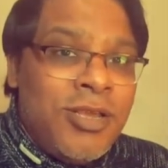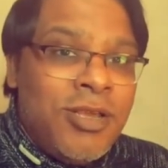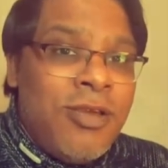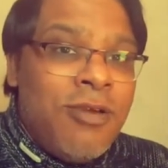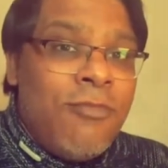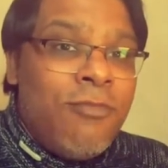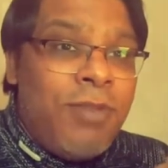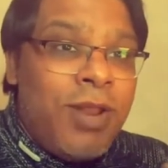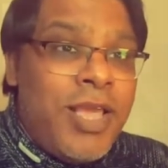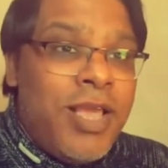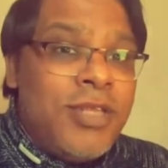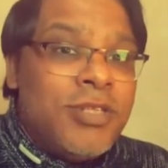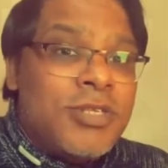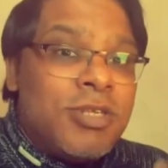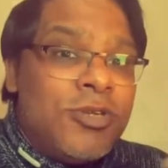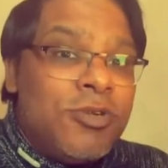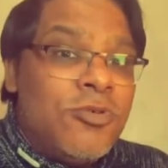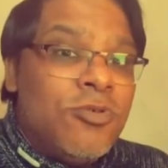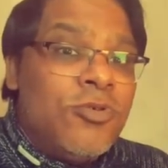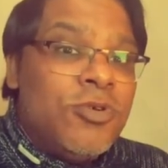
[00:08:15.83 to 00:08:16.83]
Please
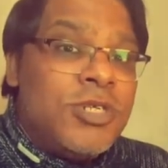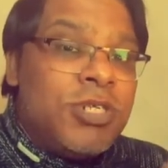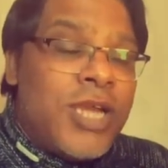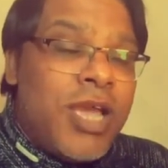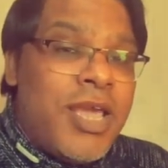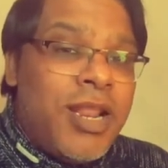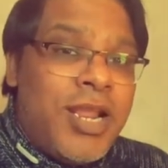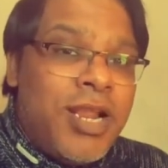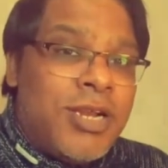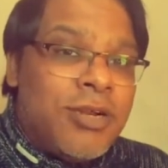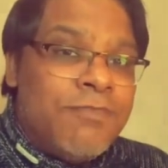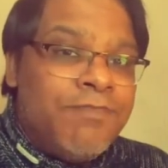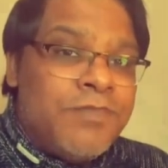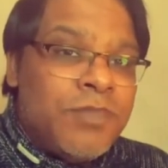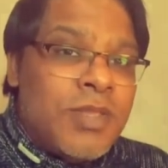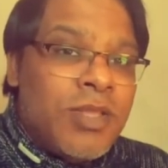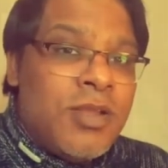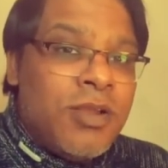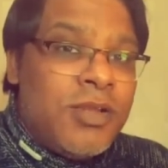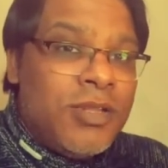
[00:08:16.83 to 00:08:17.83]
do share it.
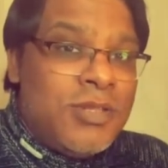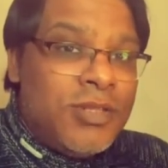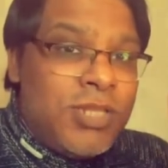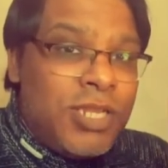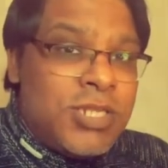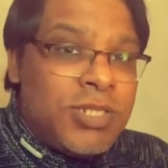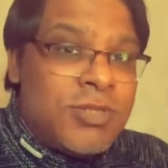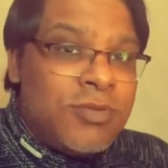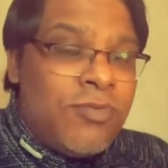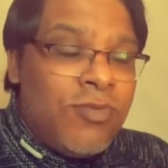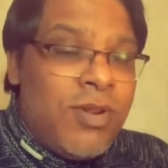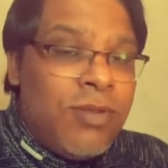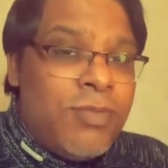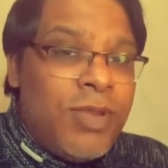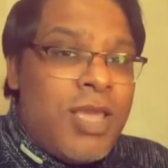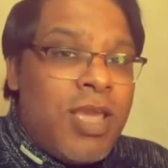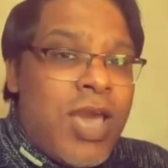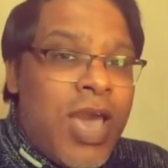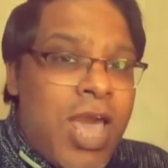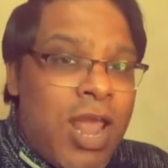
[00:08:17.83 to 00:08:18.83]
This will
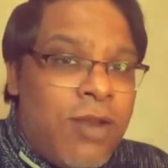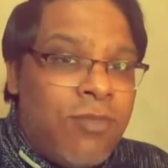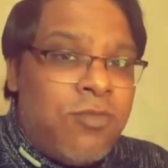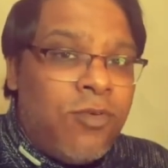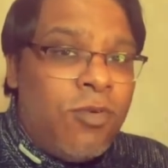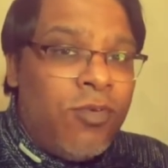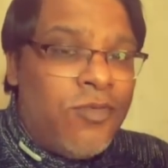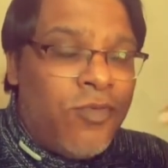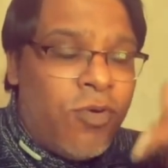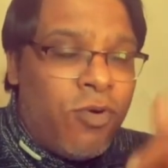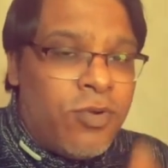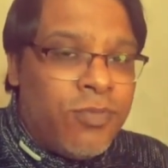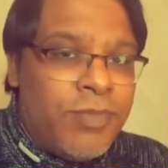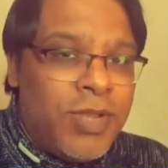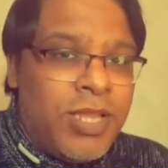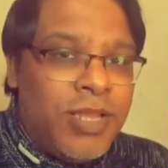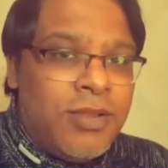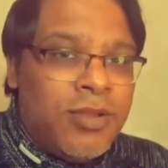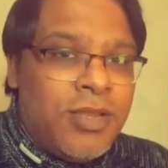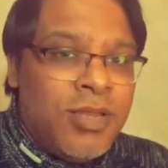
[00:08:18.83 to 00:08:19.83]
be helpful for
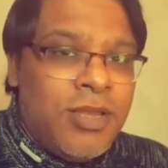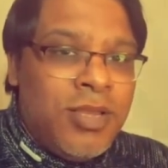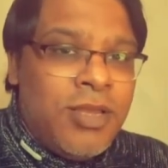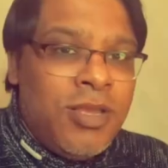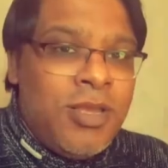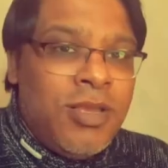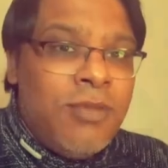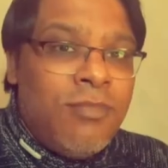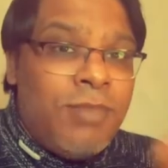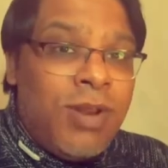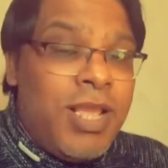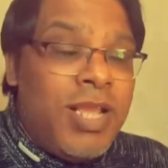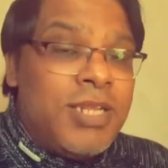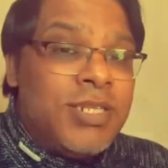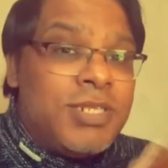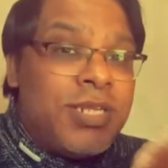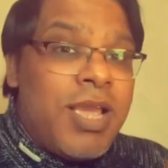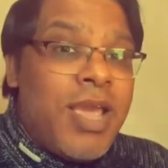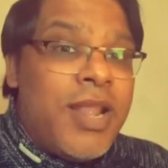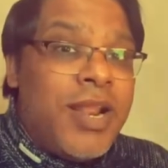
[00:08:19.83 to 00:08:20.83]
me. Please
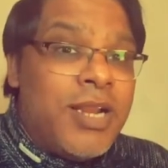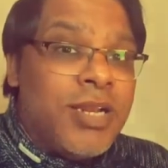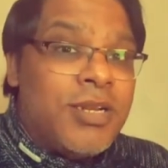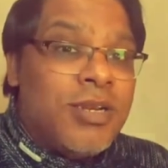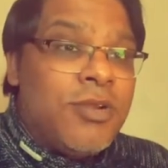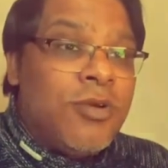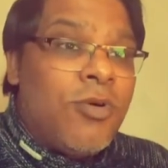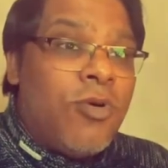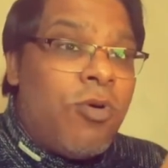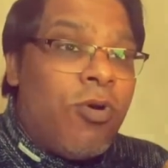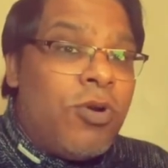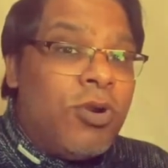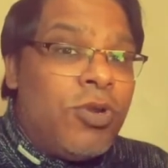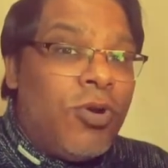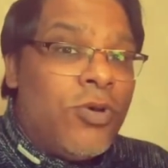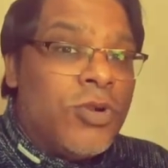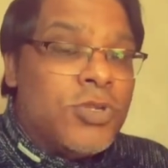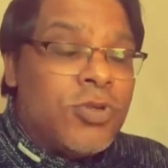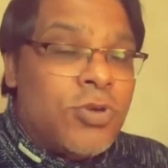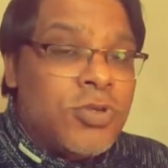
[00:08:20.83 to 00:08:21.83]
share it on
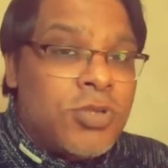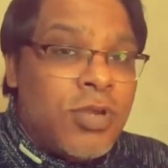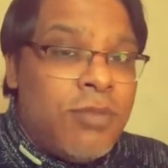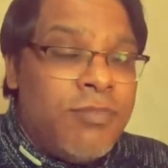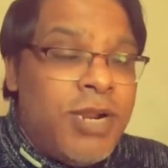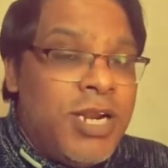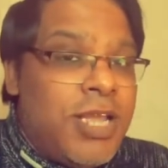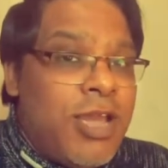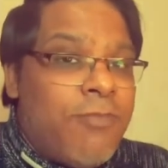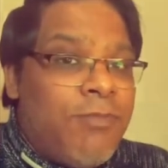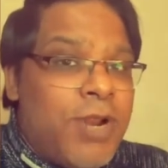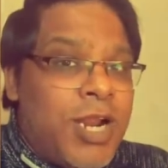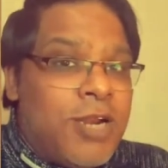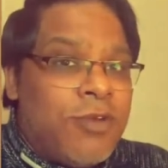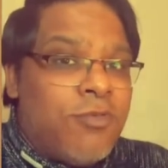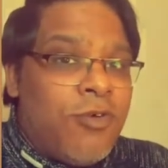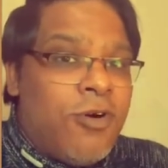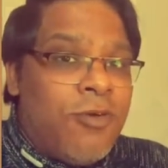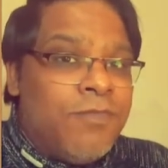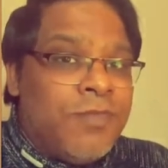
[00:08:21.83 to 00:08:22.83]
your social media
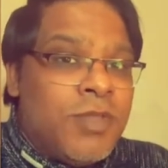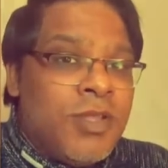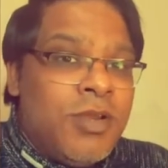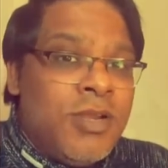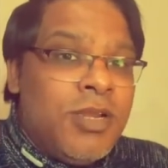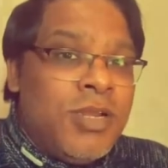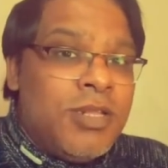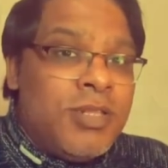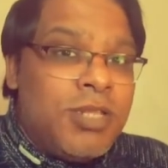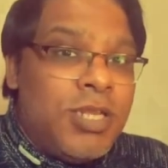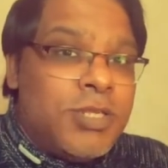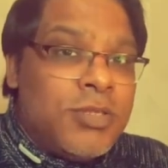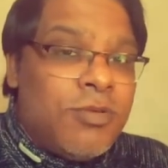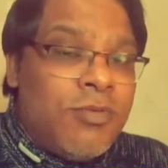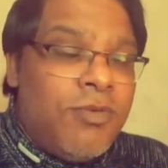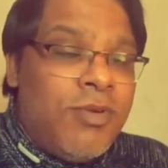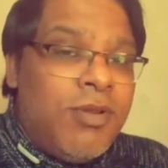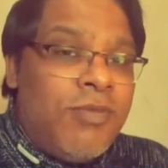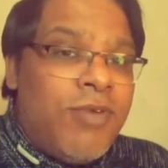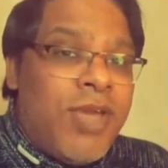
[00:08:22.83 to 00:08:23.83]
platform. This
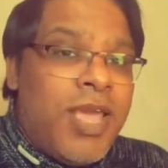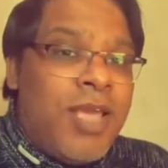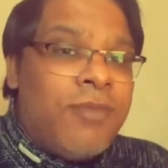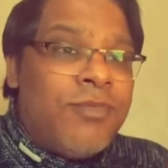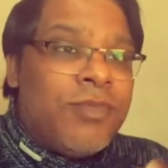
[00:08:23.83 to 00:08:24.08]
way